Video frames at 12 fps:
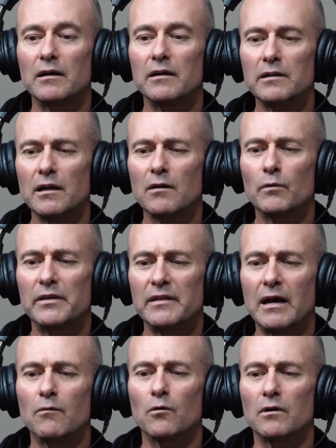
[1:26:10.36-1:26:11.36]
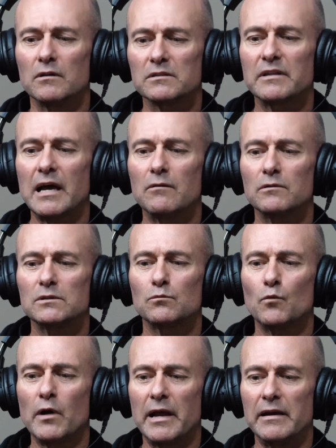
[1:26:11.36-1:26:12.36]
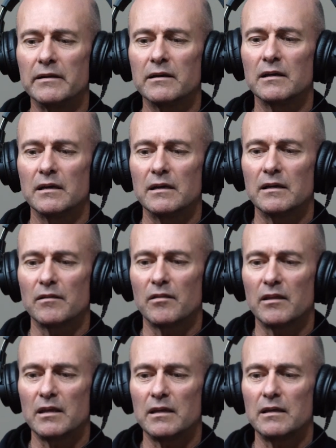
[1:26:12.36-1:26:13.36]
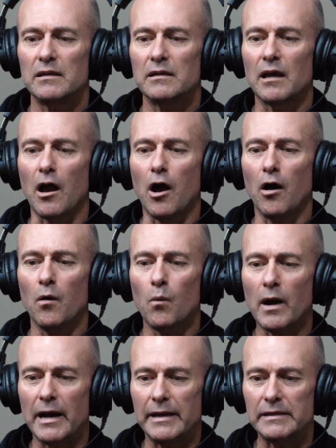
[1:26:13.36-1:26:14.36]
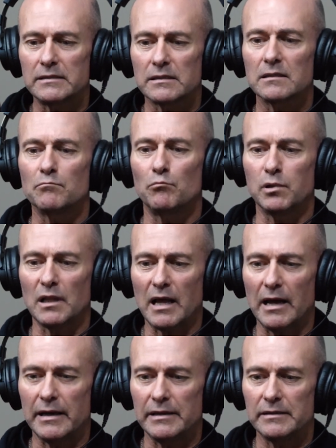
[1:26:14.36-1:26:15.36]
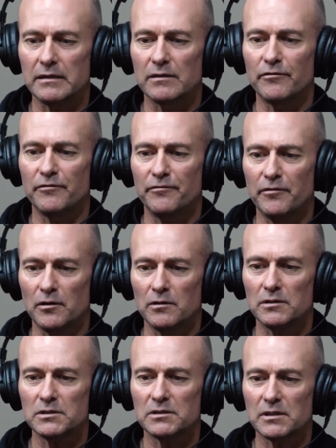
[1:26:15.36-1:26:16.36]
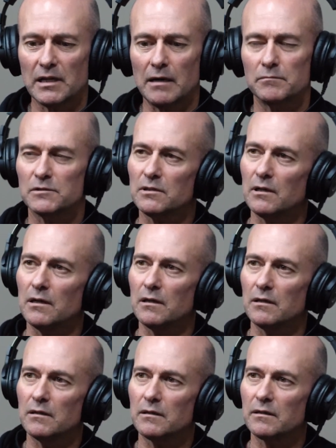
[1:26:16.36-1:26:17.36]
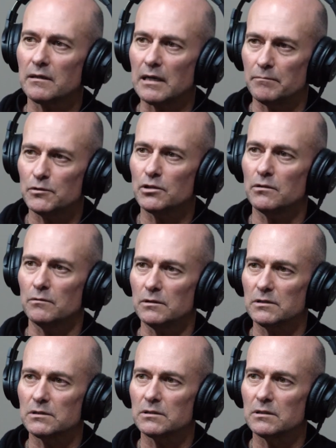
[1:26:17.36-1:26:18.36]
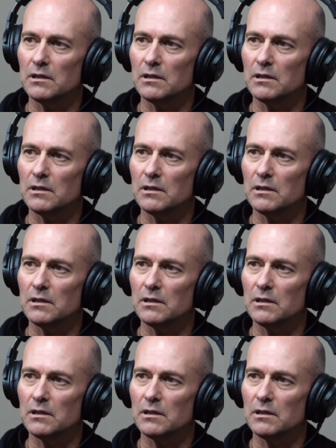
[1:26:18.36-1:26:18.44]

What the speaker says: You know when that was? That was when the 08 blade first come to us.